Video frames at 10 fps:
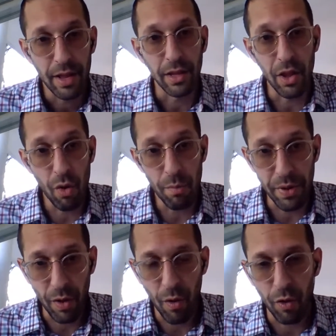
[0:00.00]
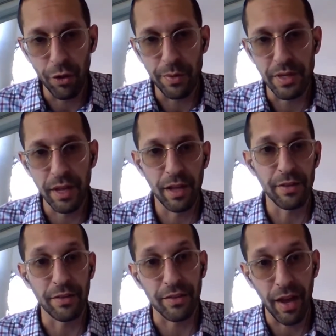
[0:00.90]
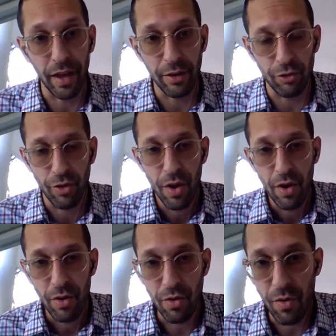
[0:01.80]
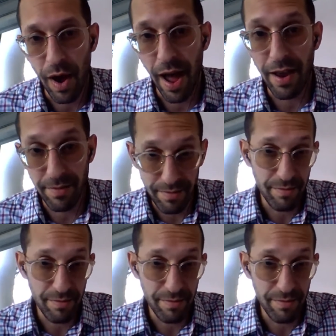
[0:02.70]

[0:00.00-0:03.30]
Lo and behold, it was Hillel the sage, who had